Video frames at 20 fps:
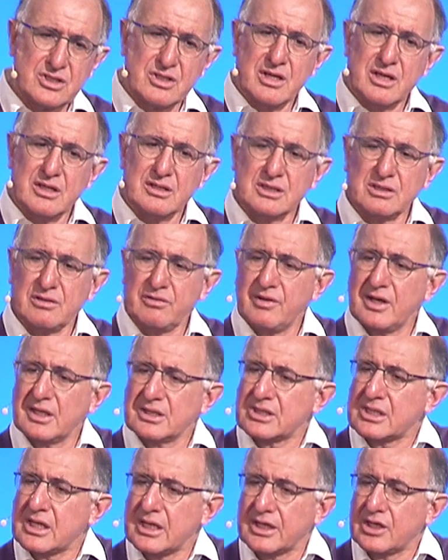those of
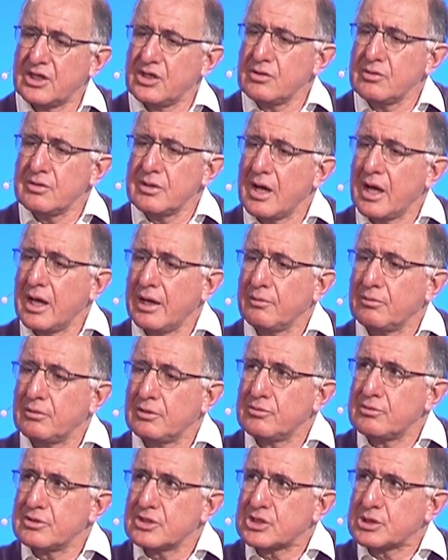us like you and I
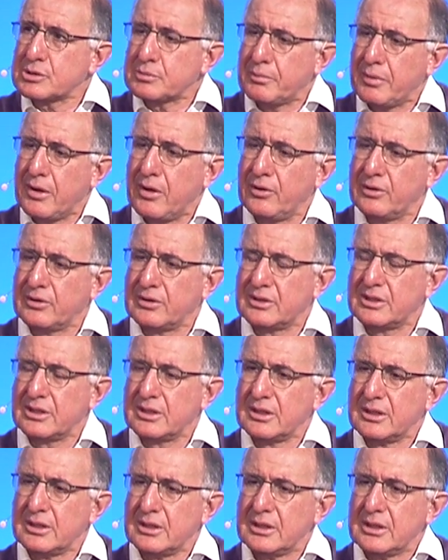will respond
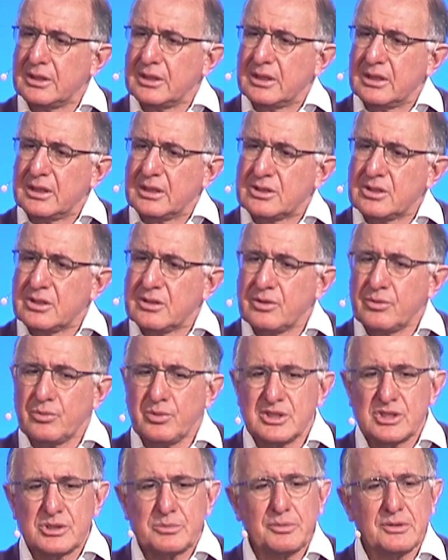to the
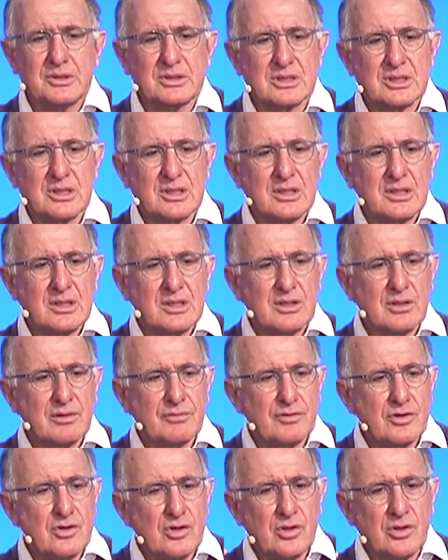whispers
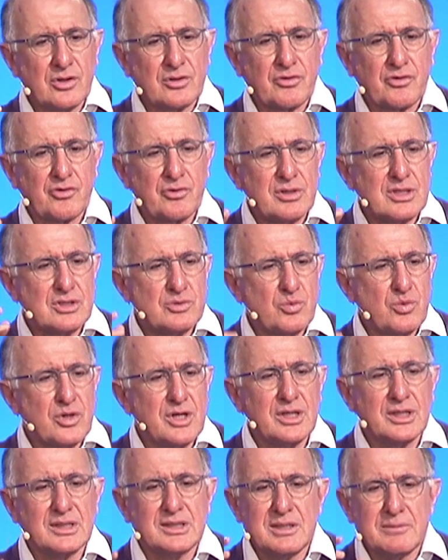of God through His
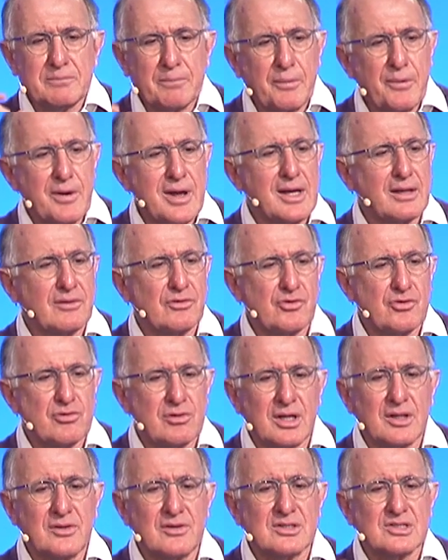Word, in prayer, through
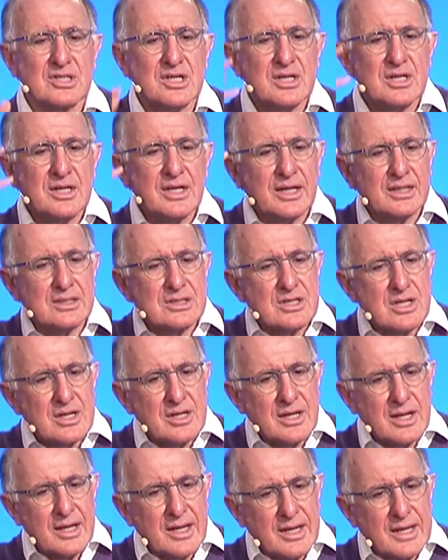others, and,
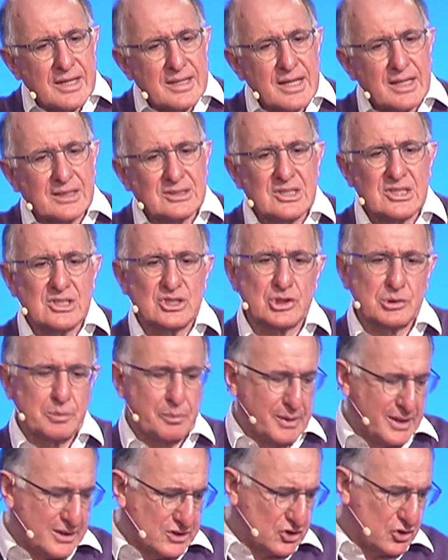and as He
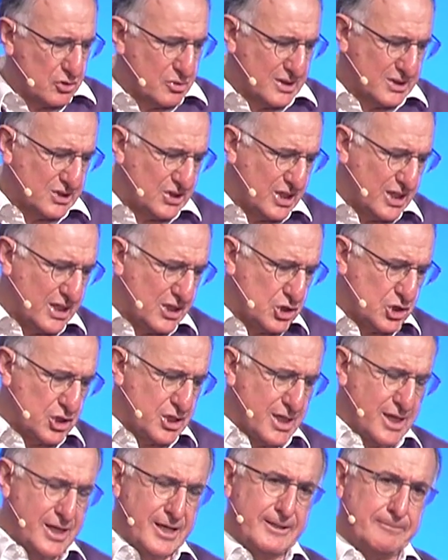speaks to us each
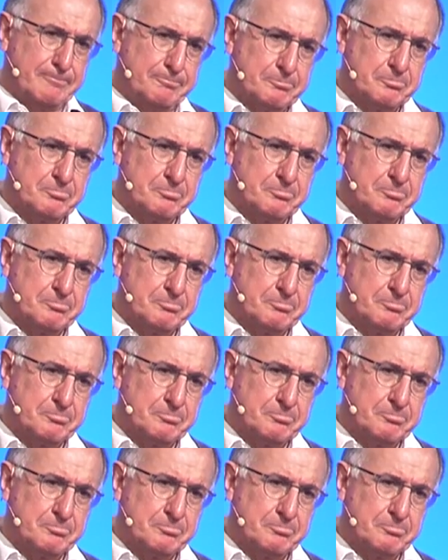day.